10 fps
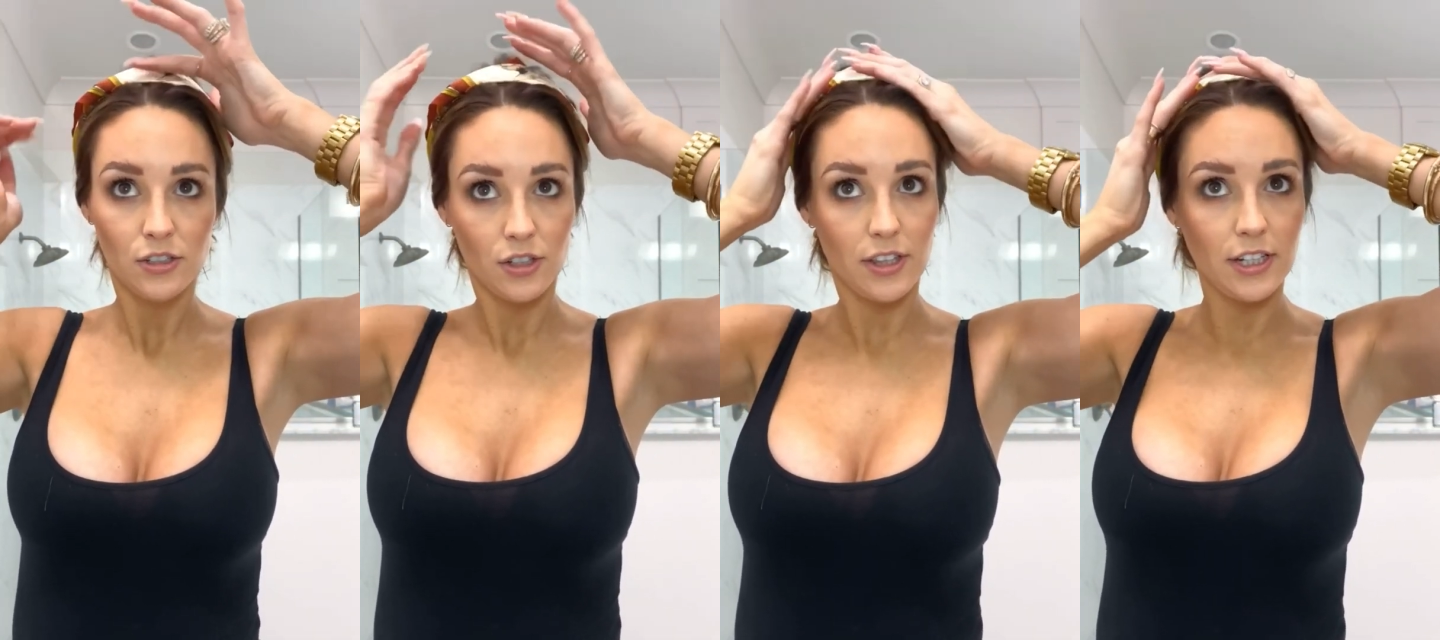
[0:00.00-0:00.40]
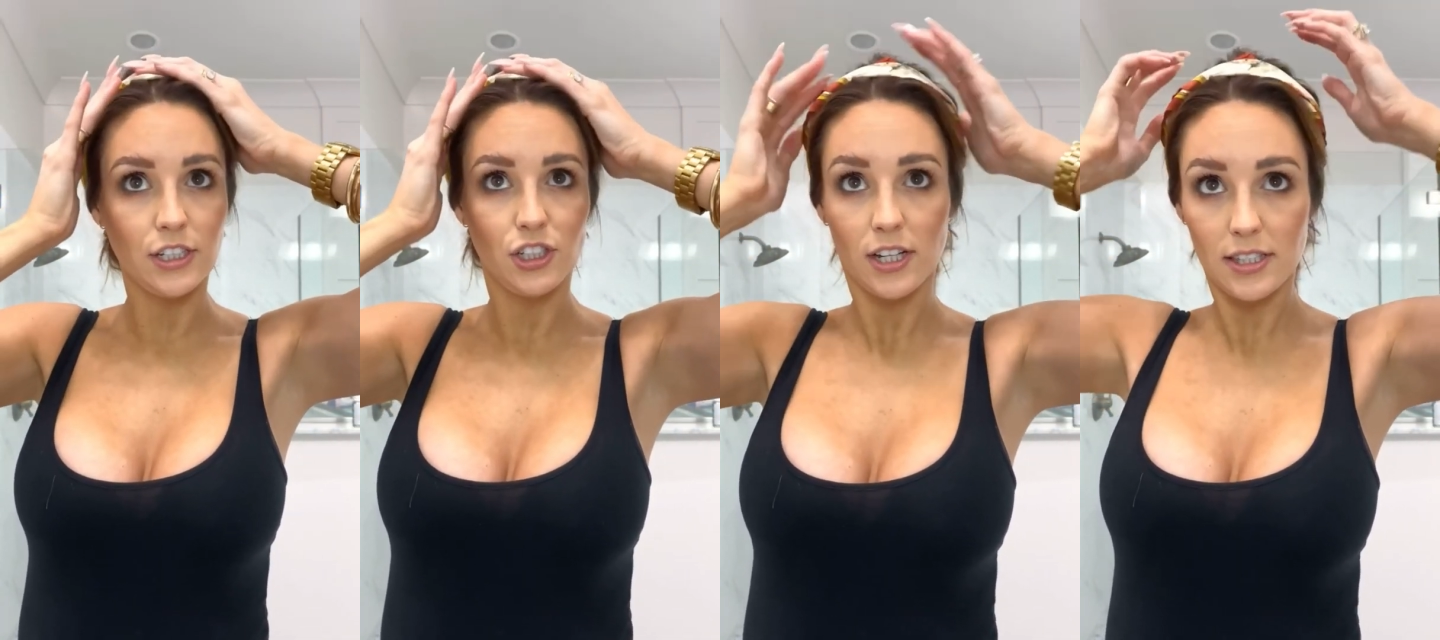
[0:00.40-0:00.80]
So then
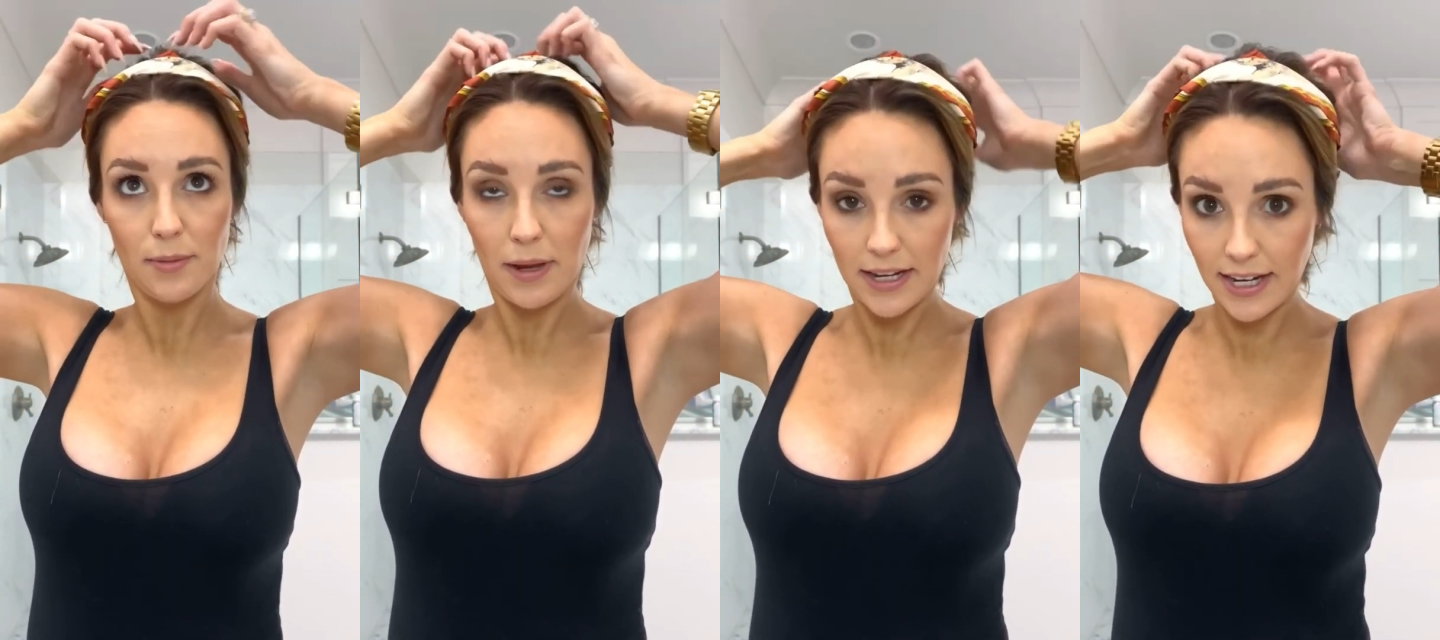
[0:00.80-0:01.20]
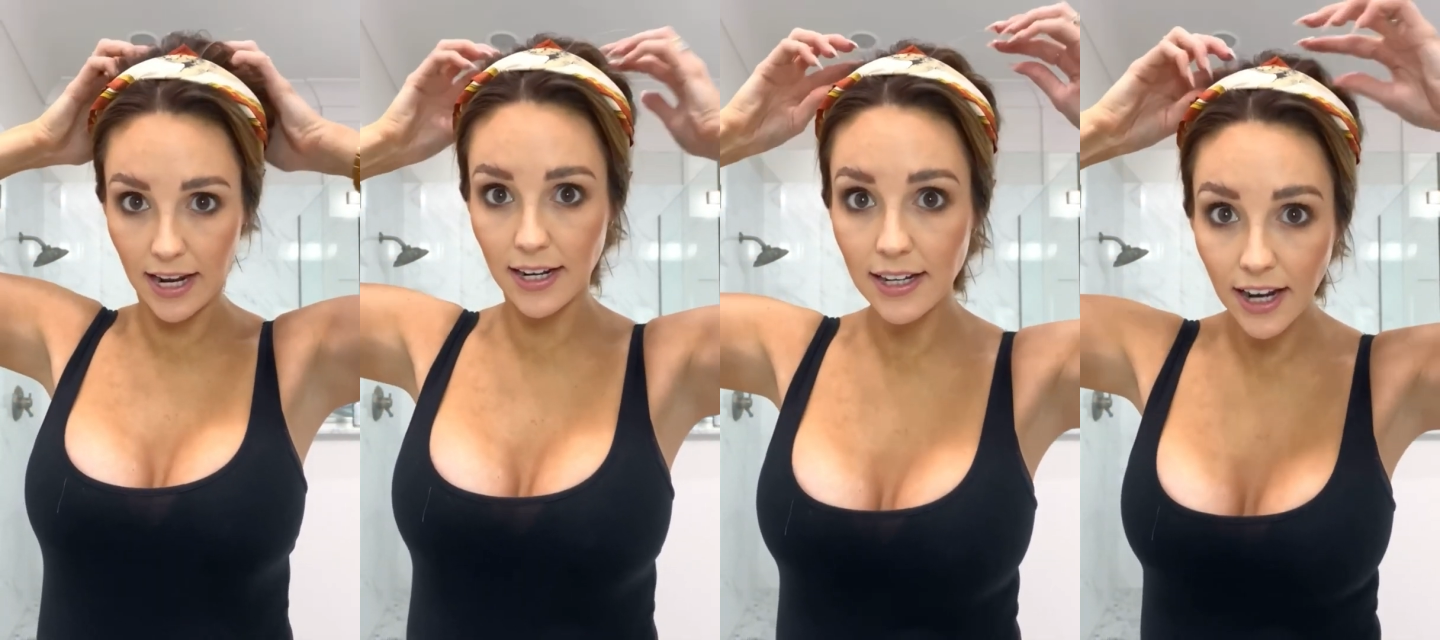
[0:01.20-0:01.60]
adjust the
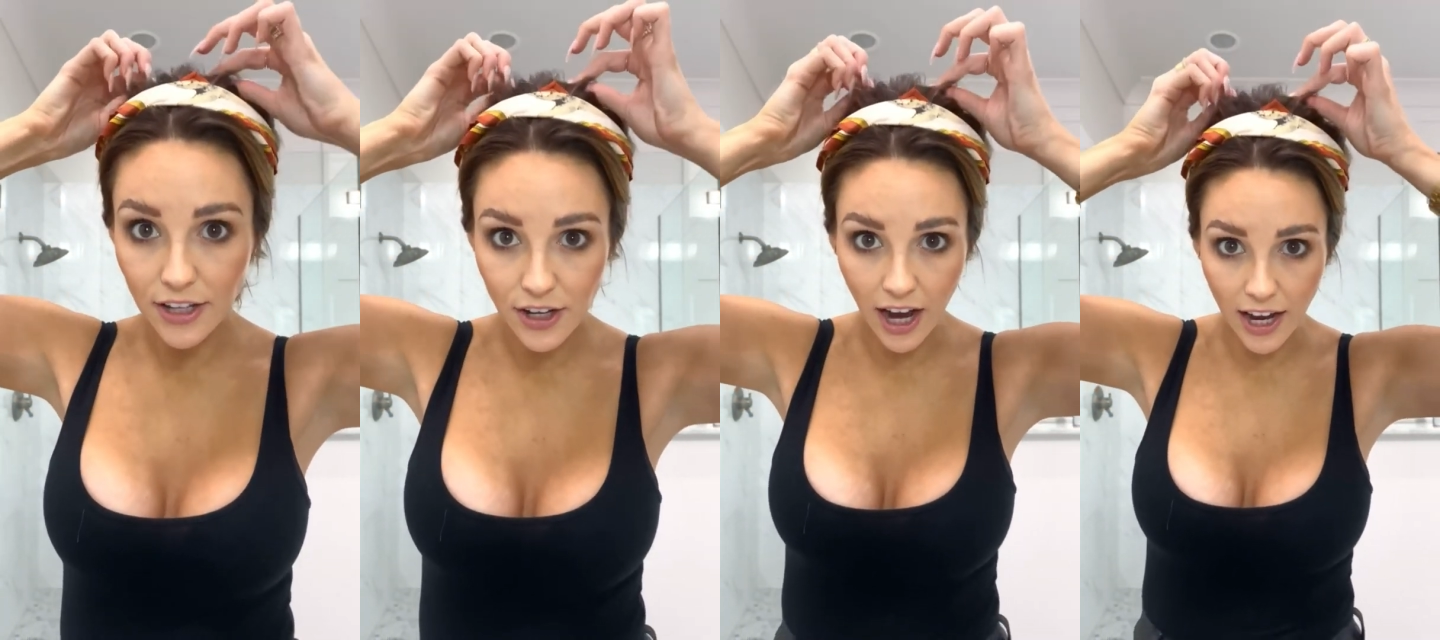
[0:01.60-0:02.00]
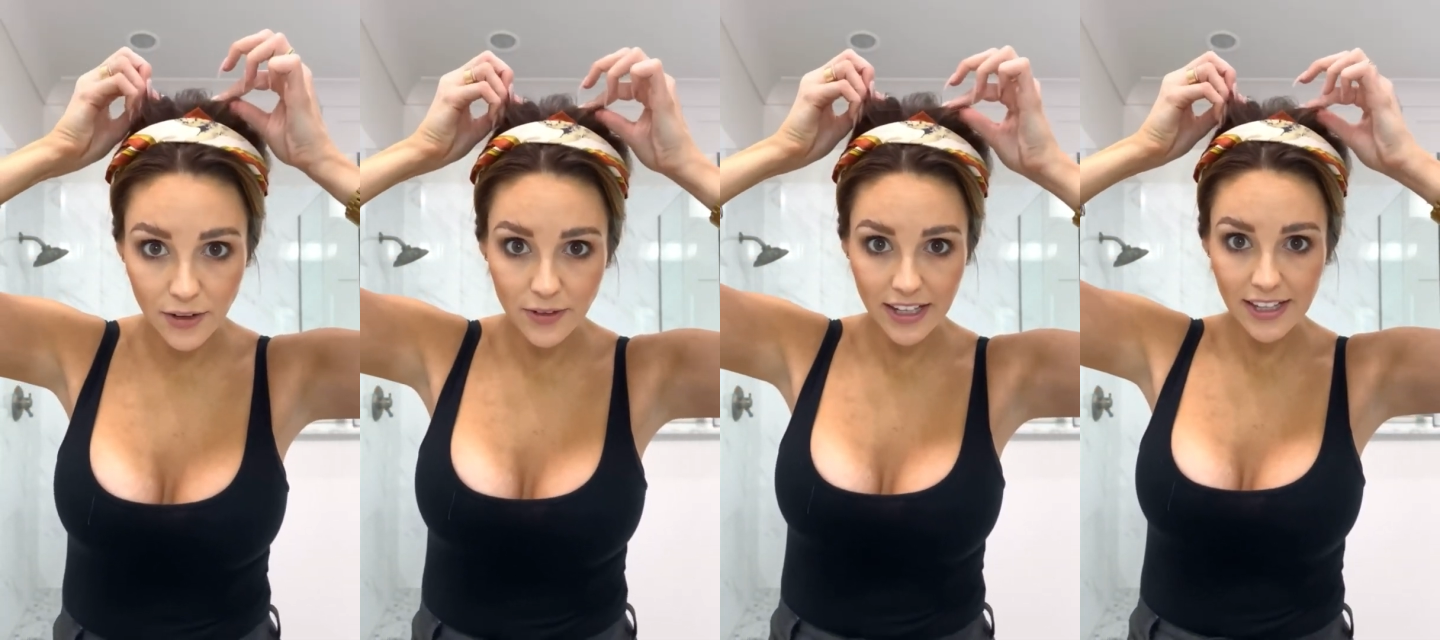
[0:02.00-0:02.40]
bandana. Now you kinda
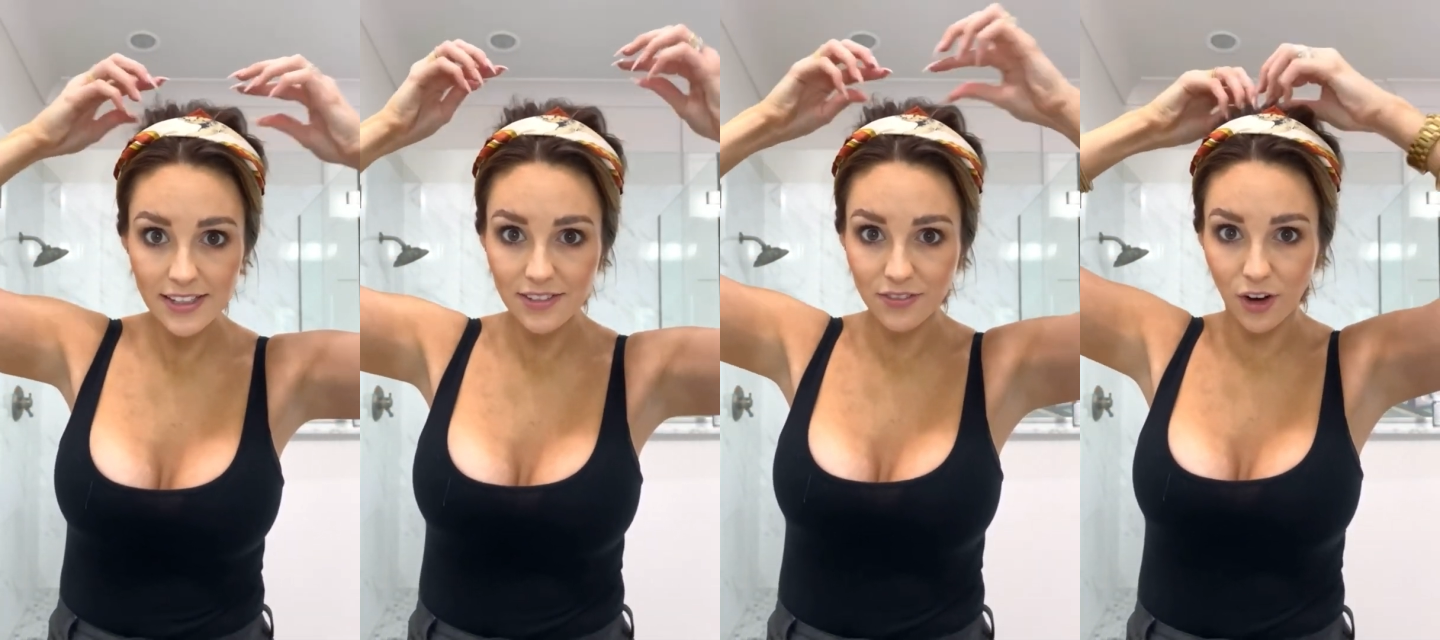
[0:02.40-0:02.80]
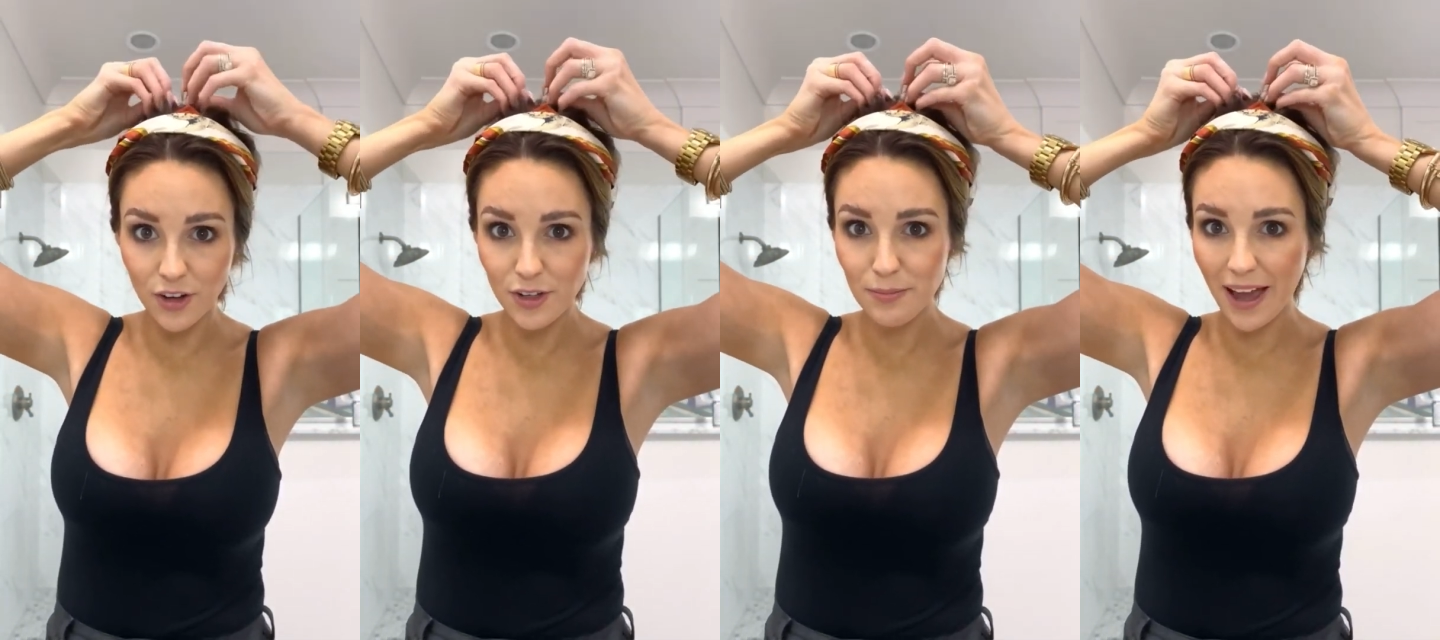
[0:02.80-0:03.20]
wanna get some
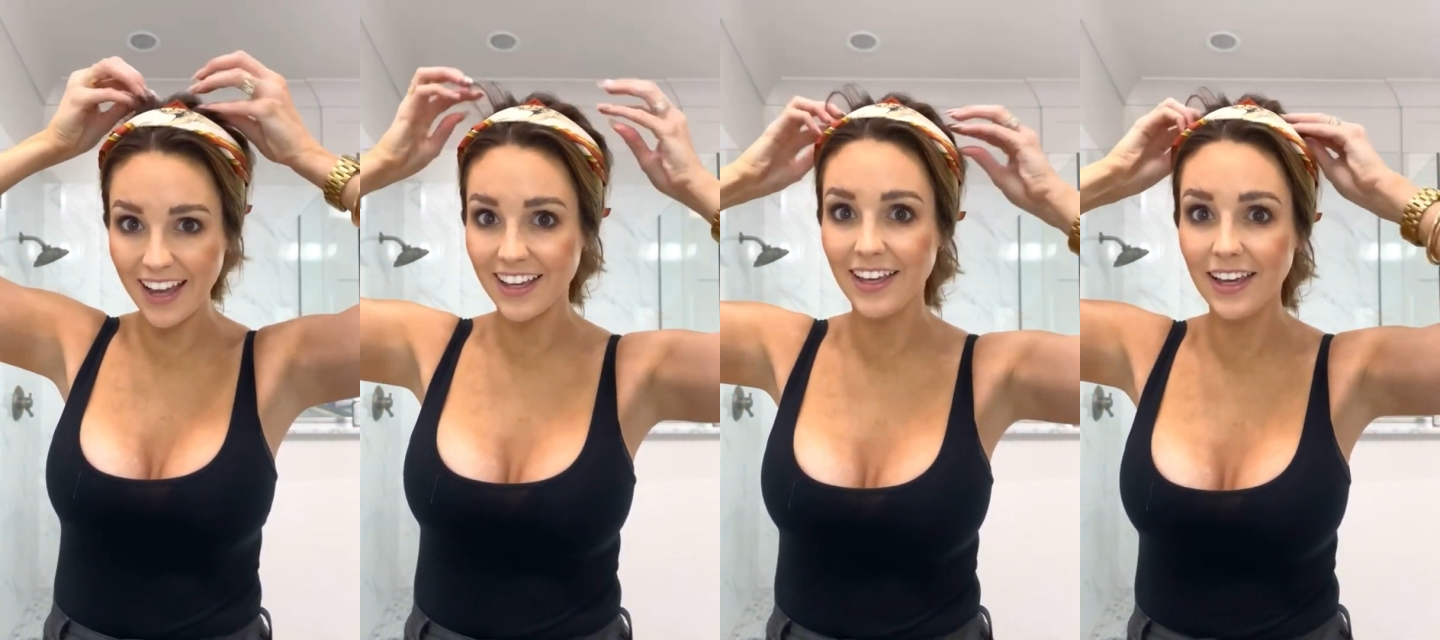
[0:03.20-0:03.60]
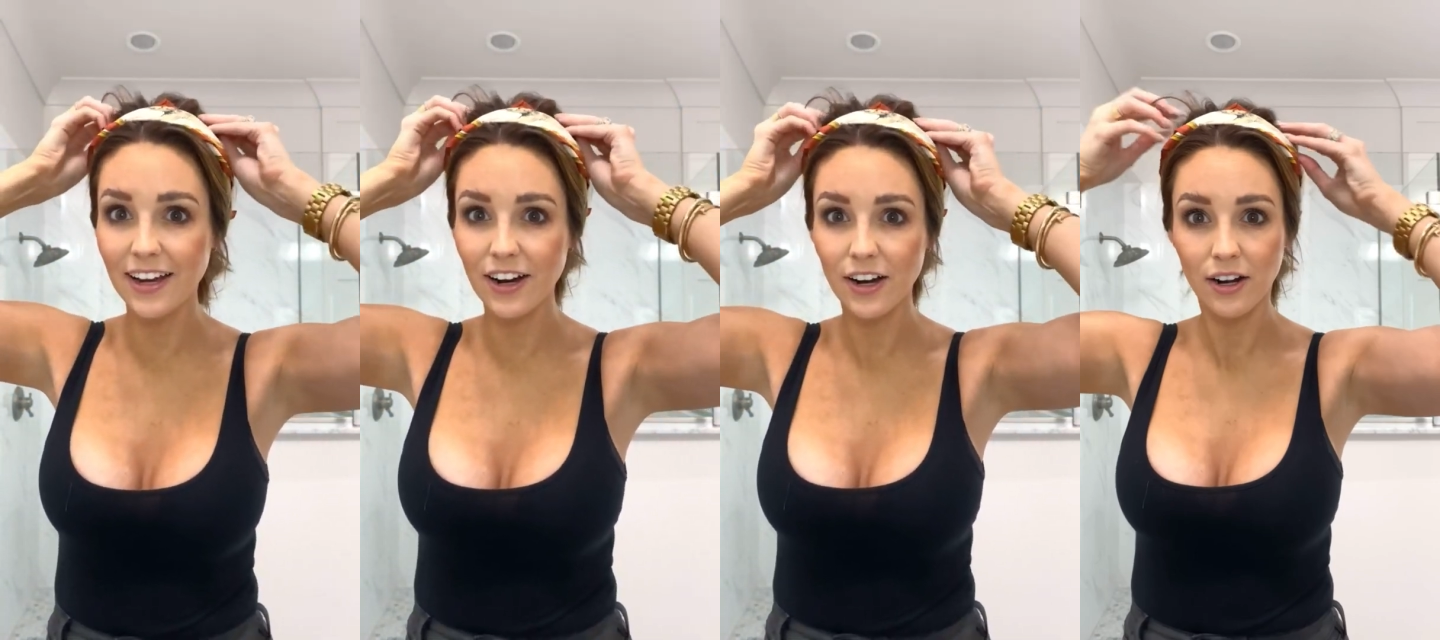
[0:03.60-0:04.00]
volume back
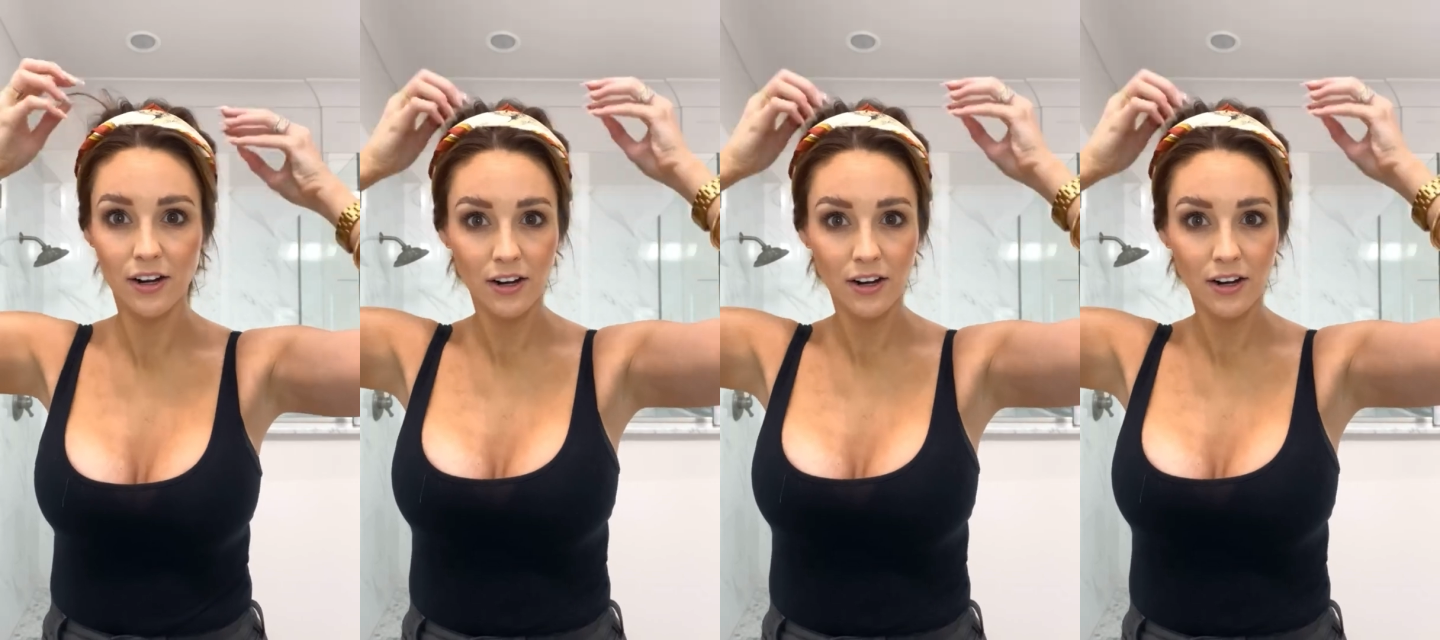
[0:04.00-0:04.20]
here,